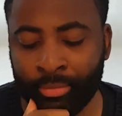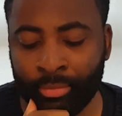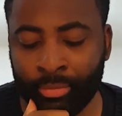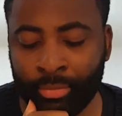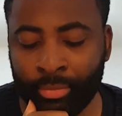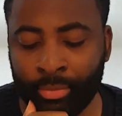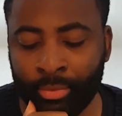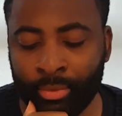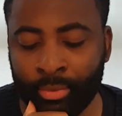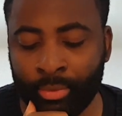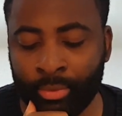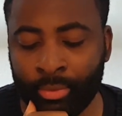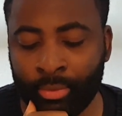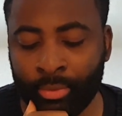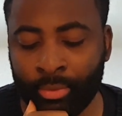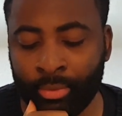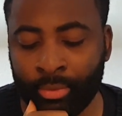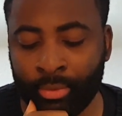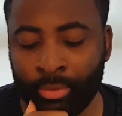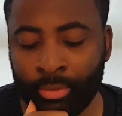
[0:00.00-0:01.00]

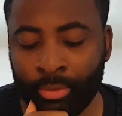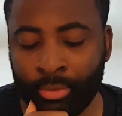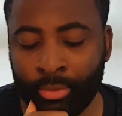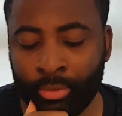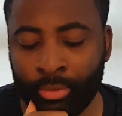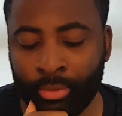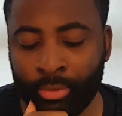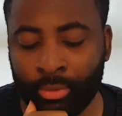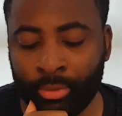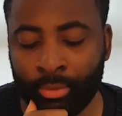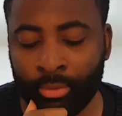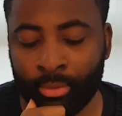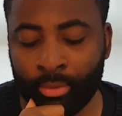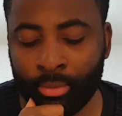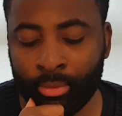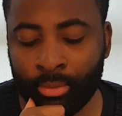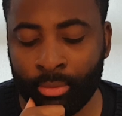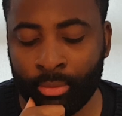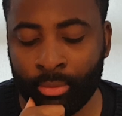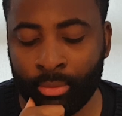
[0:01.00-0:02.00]

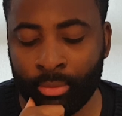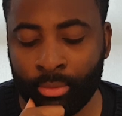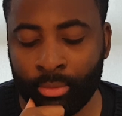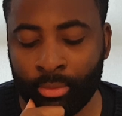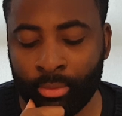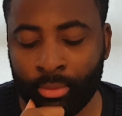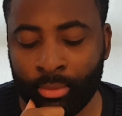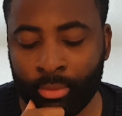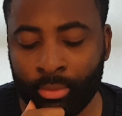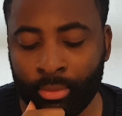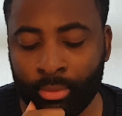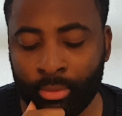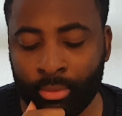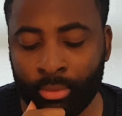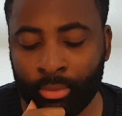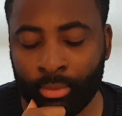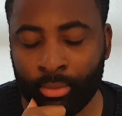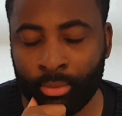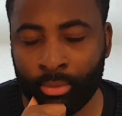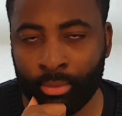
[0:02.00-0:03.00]

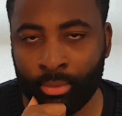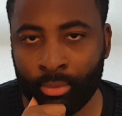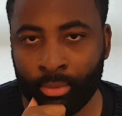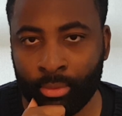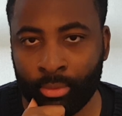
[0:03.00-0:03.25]
(silence)